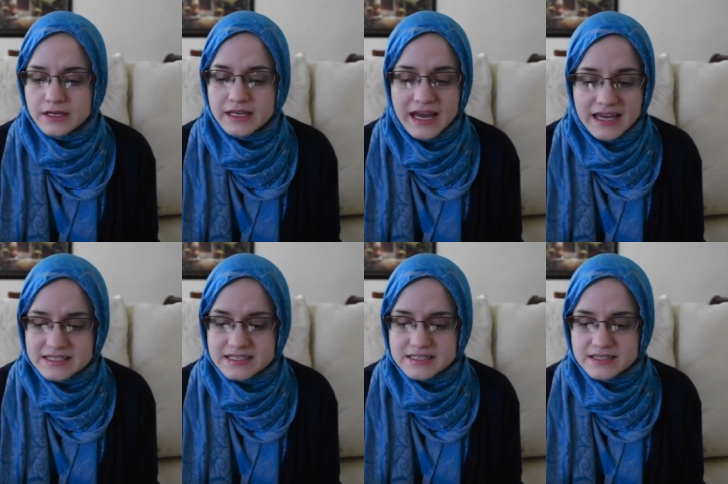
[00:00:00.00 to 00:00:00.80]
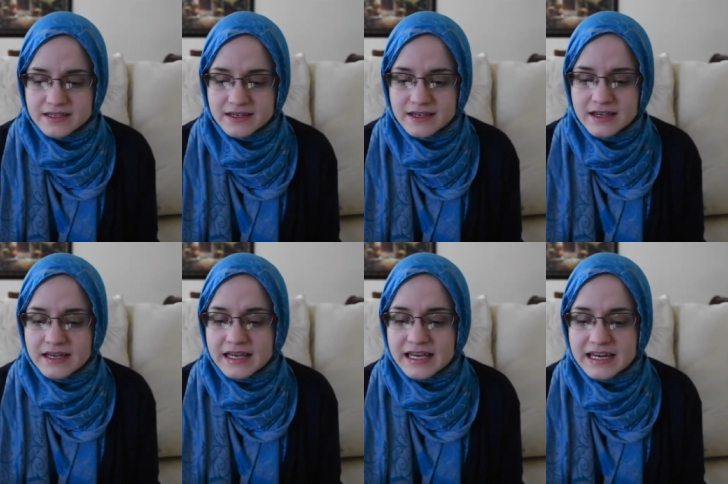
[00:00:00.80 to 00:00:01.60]
Yes,
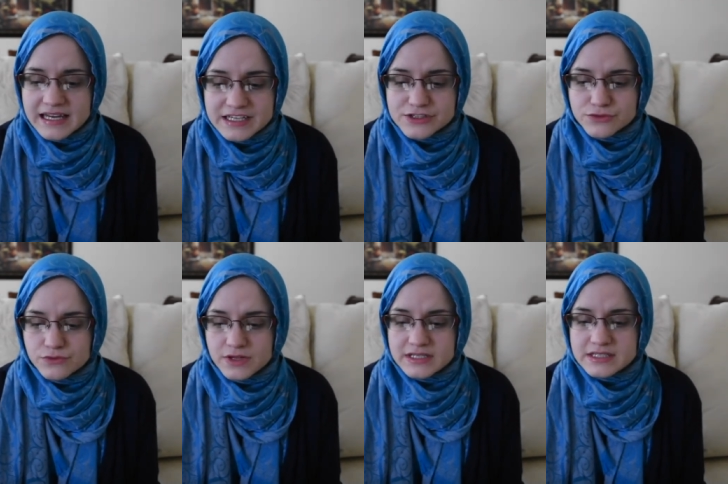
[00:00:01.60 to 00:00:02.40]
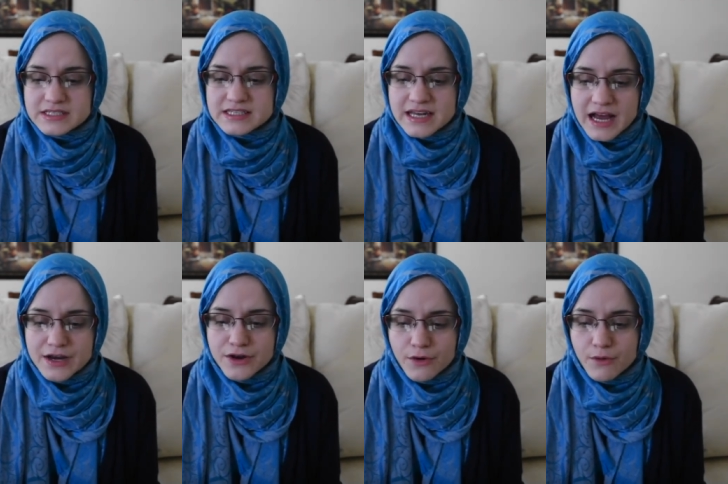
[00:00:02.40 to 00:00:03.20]
it is you that does
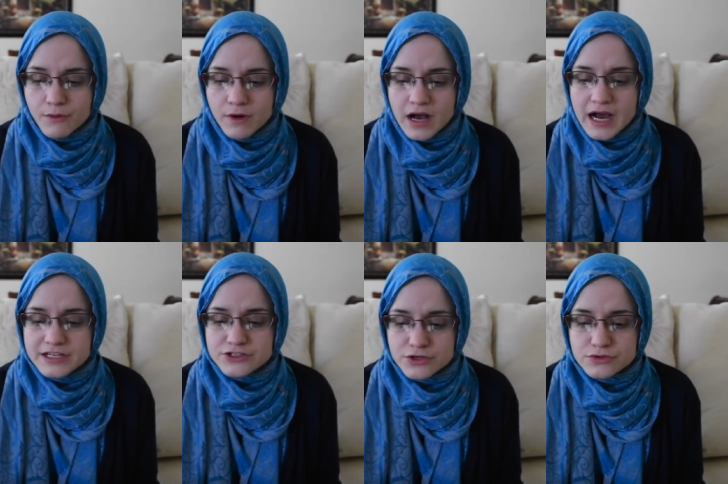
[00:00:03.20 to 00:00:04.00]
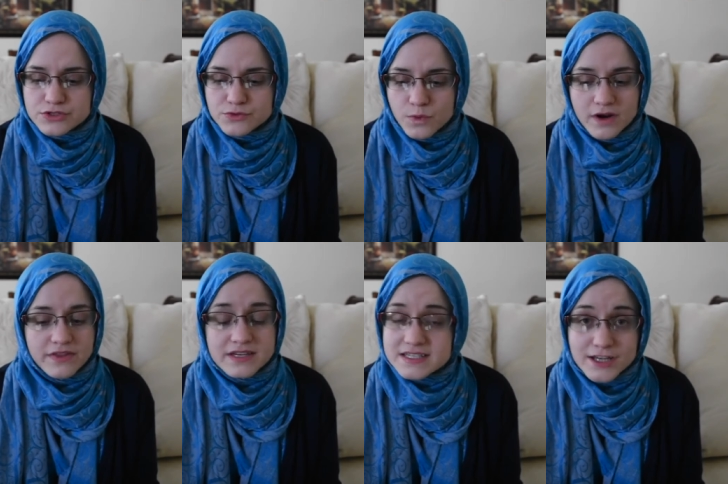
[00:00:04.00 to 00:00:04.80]
not know. I chose to wear
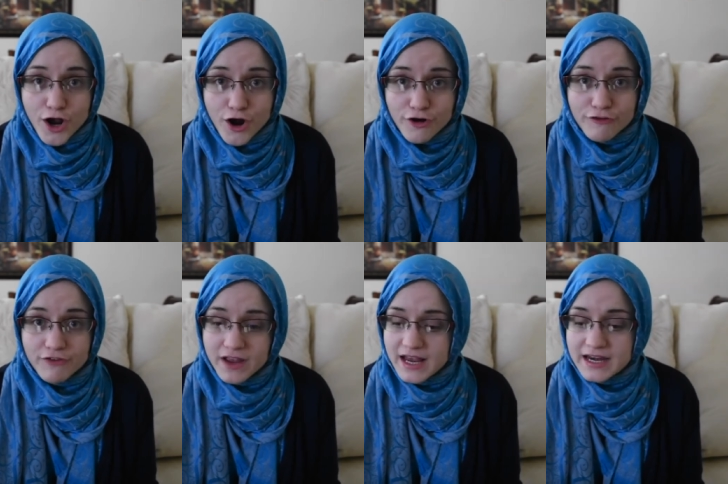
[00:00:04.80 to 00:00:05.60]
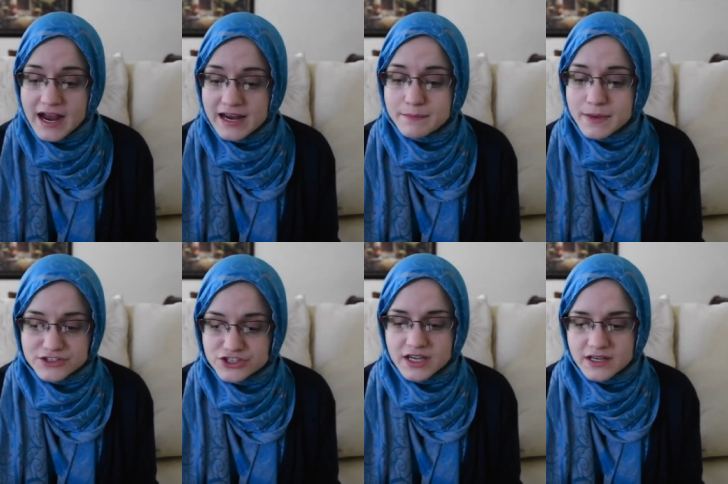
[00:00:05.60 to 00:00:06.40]
this scarf, and I am
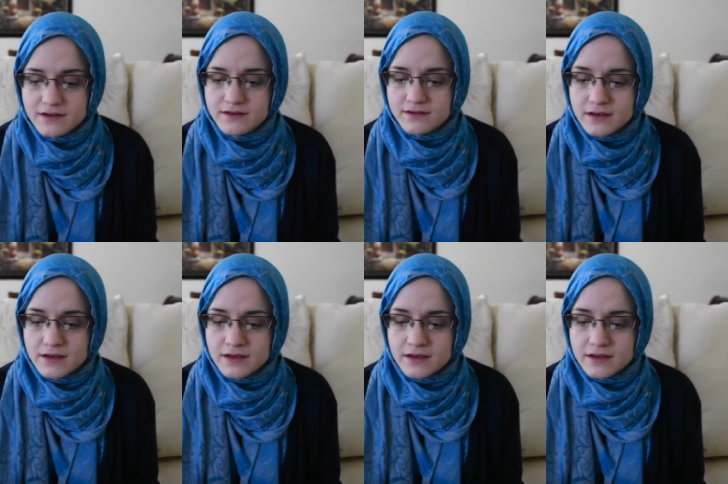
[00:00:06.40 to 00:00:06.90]
educated.